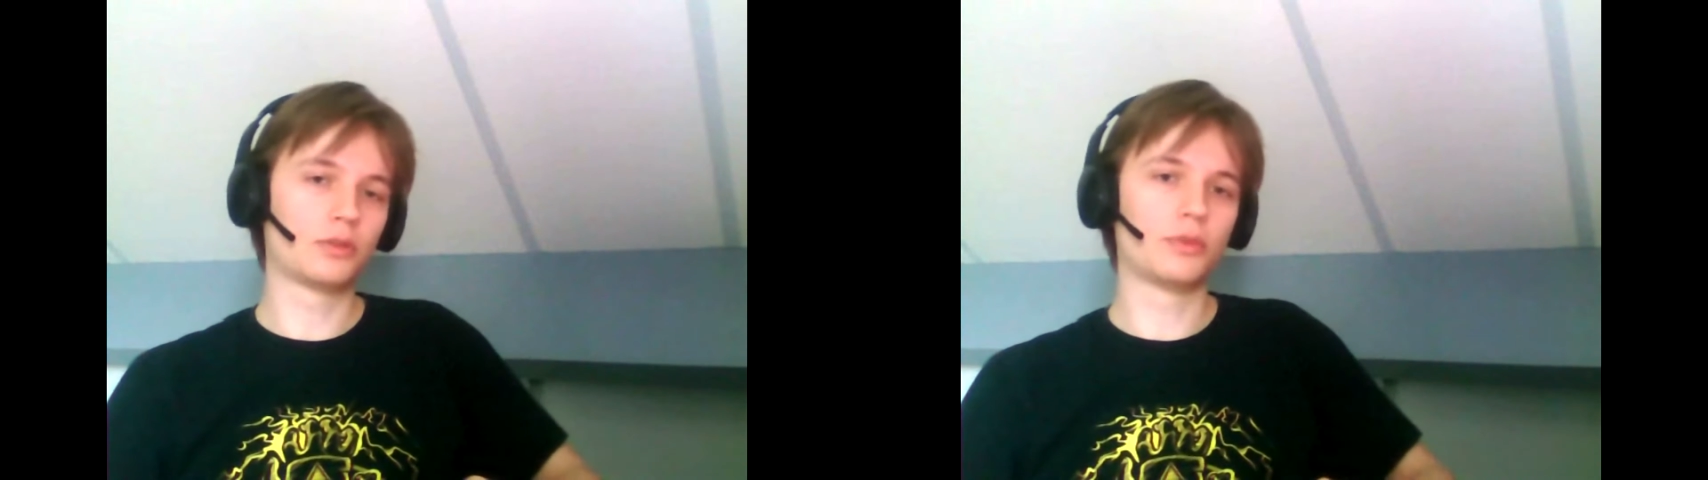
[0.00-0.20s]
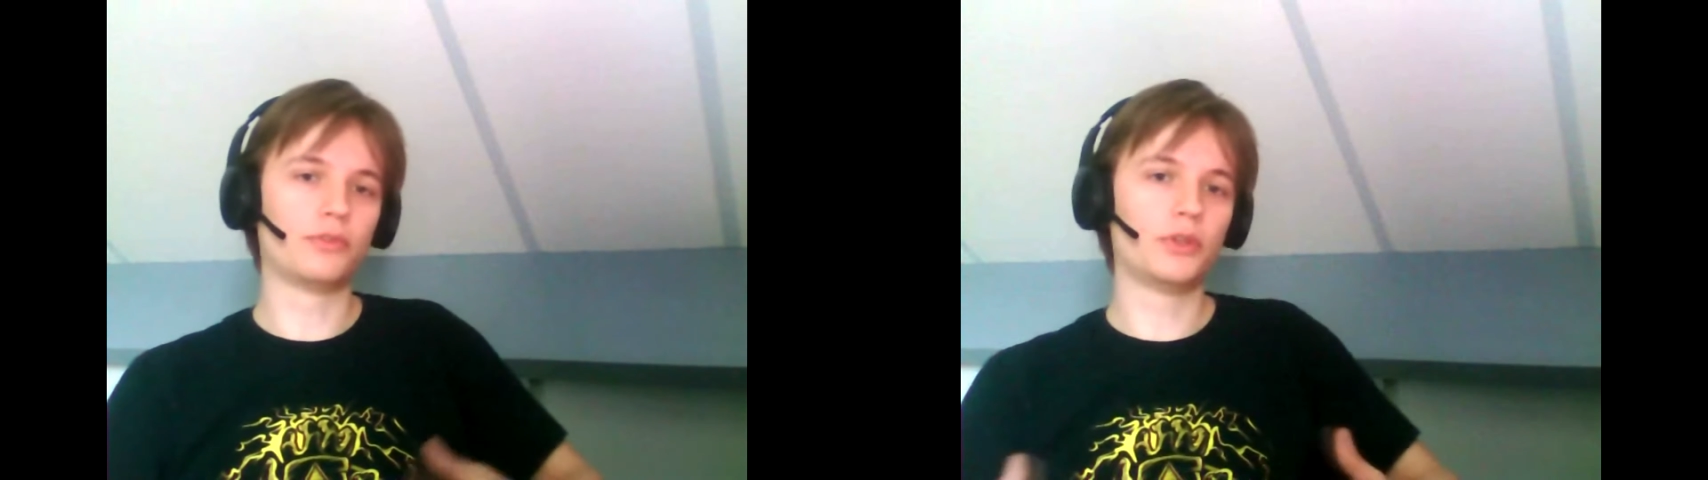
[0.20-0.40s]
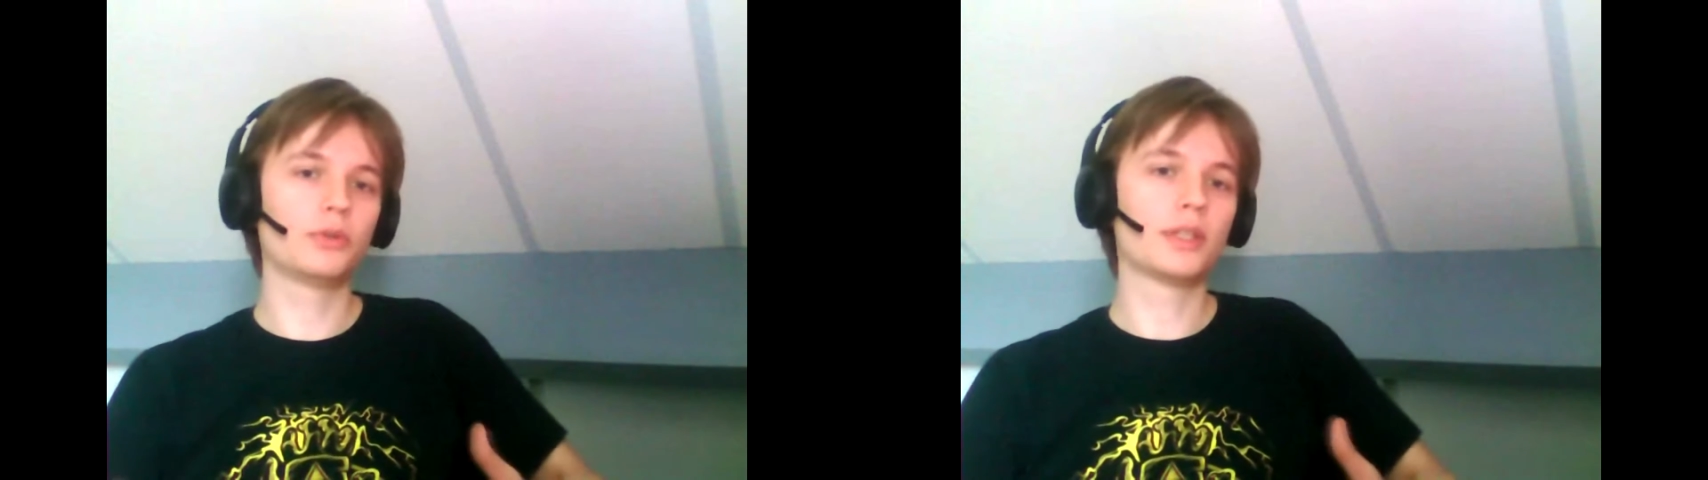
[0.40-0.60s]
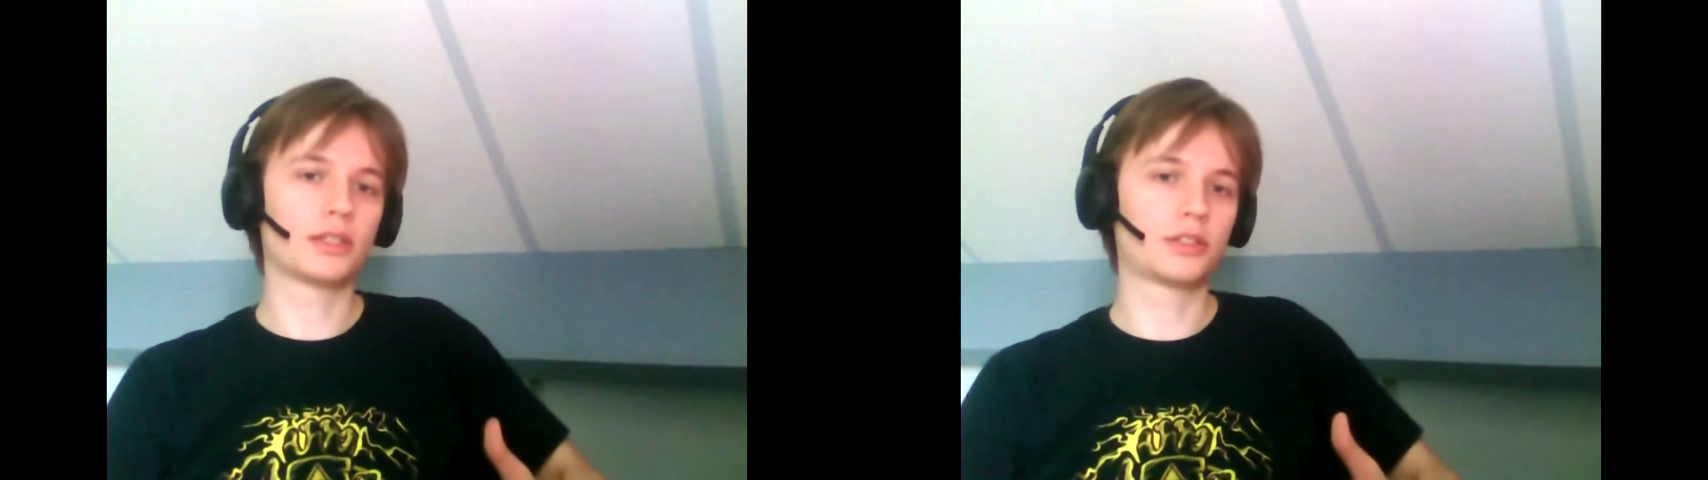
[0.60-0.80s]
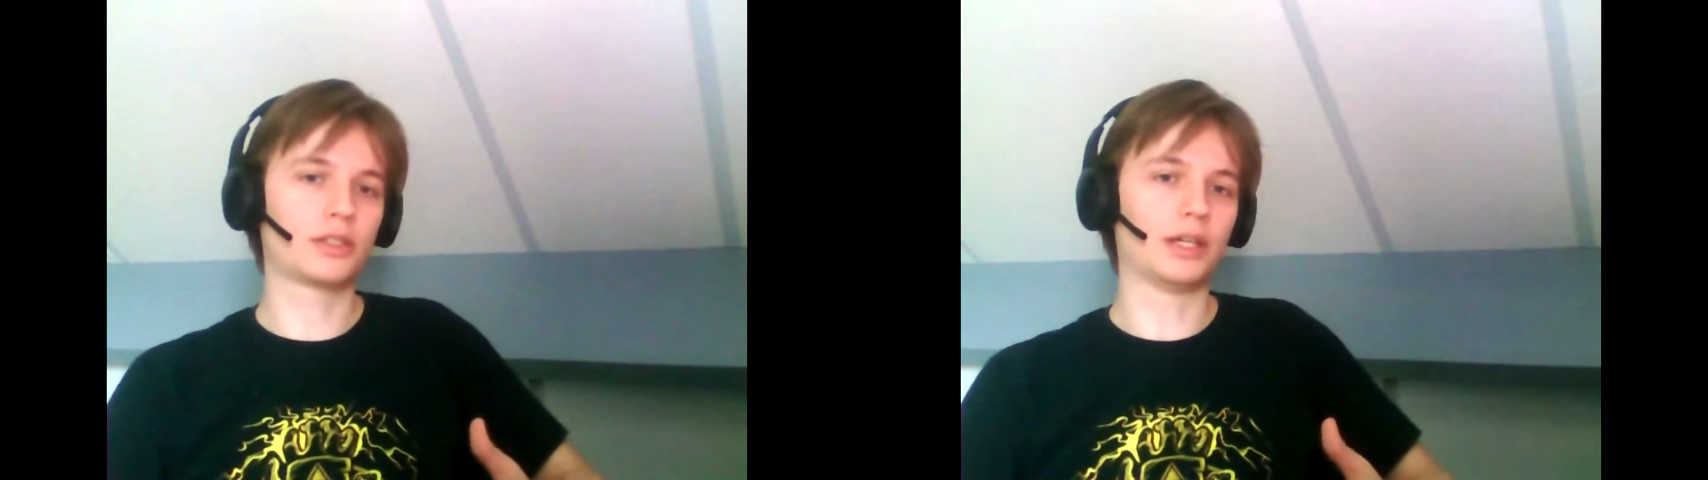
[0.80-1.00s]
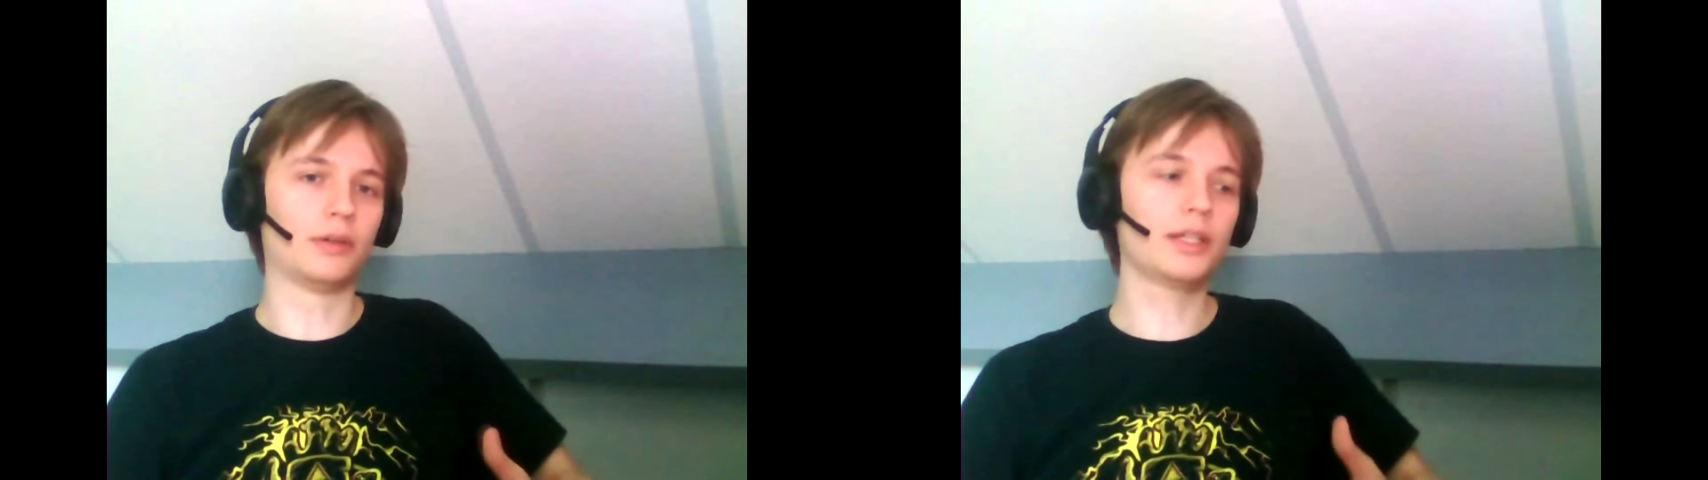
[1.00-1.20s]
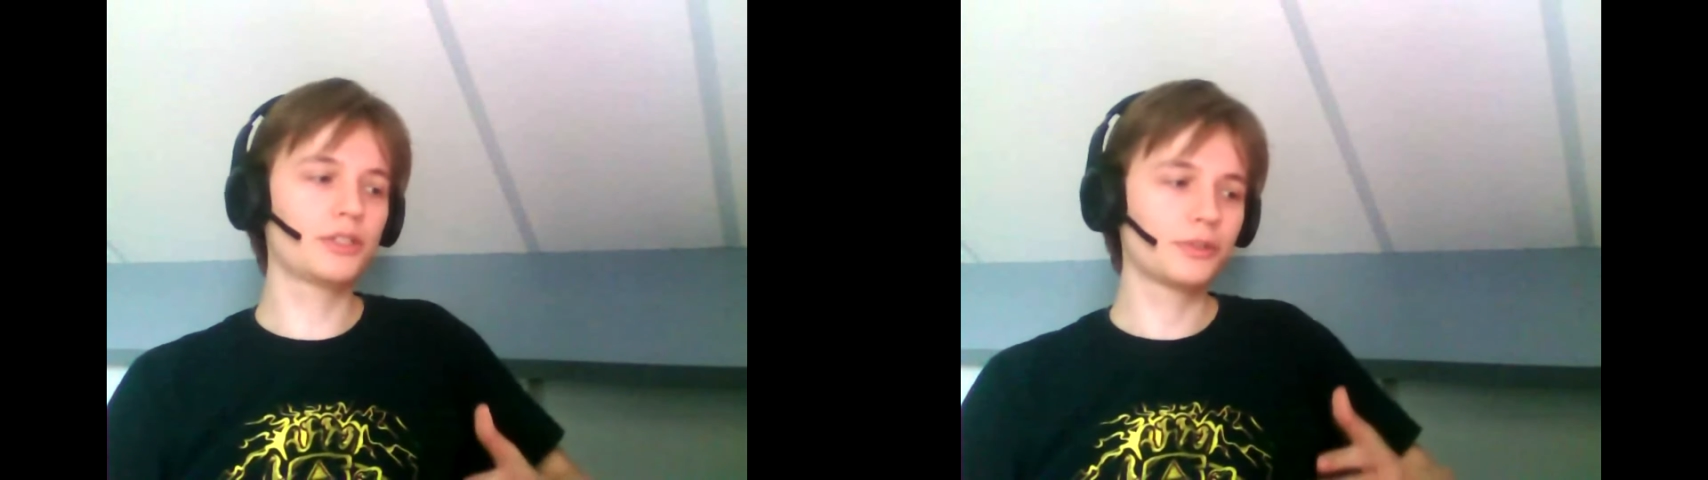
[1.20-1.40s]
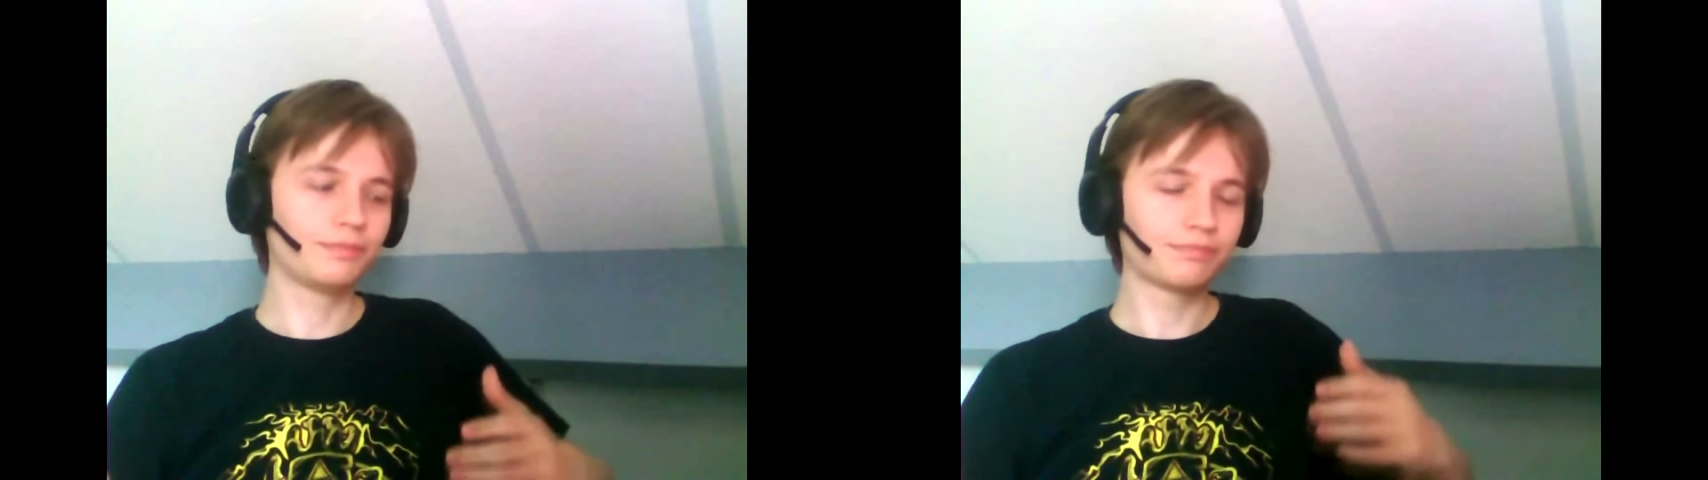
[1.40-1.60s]
to review this
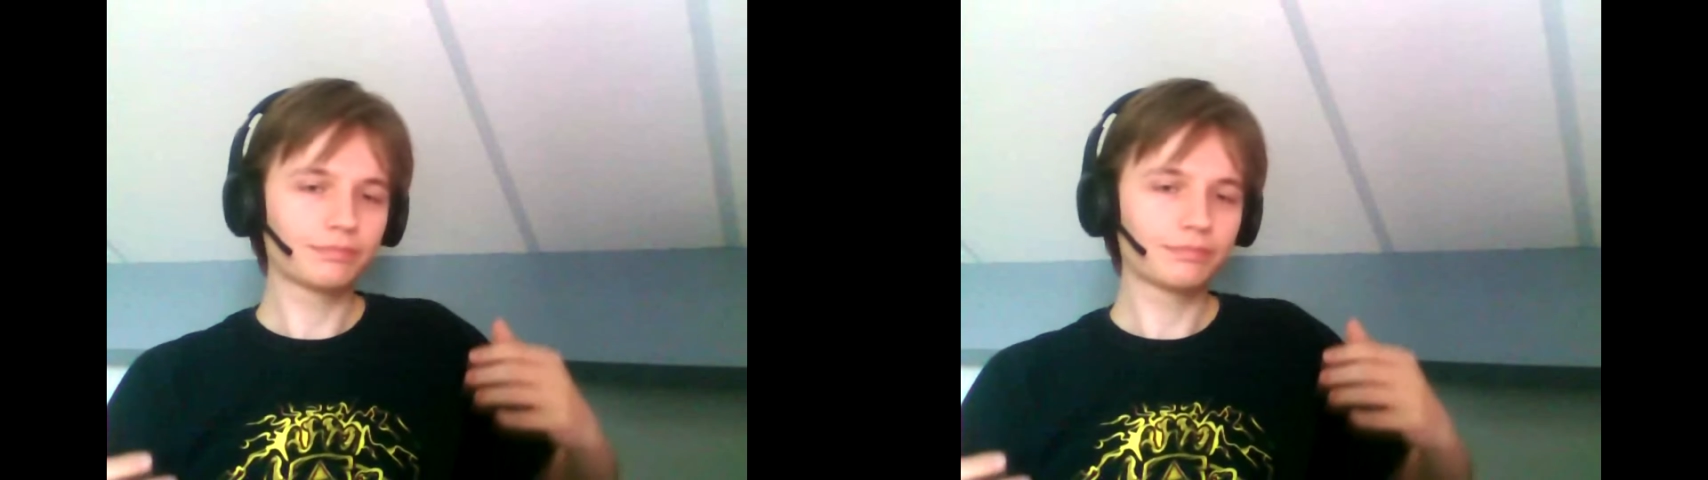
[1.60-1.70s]
series,